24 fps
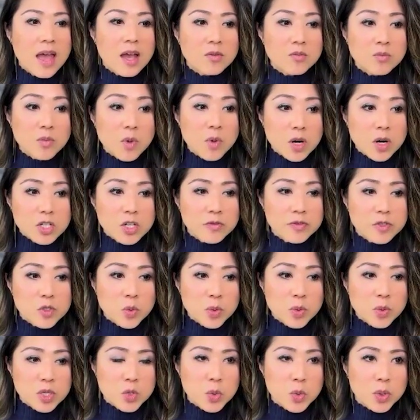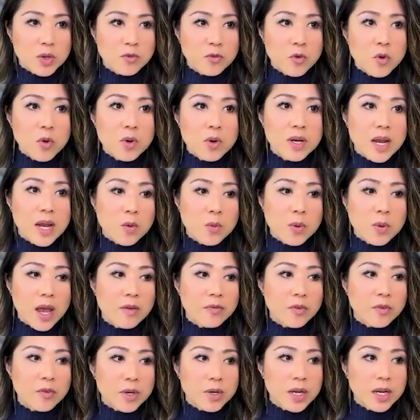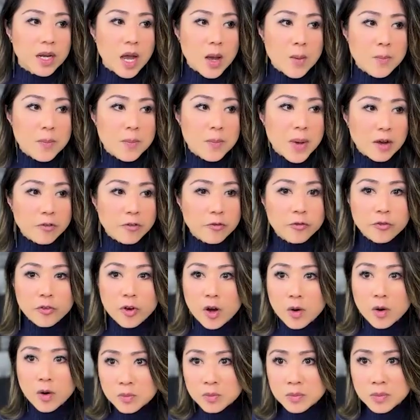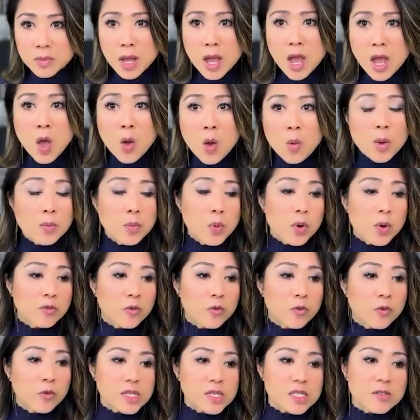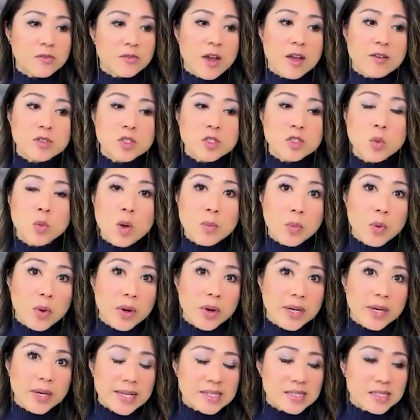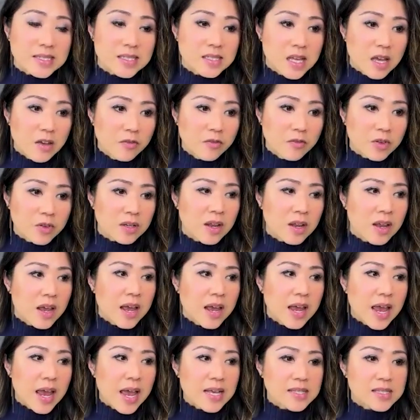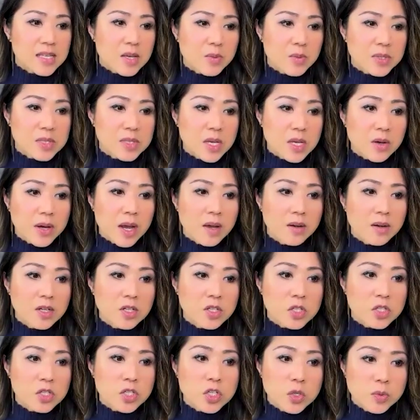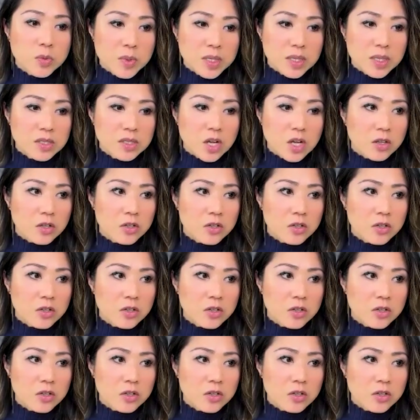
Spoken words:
in March of 2024, now we have already come back from 1.465 to 1.87, and San Mateo County to $2 million,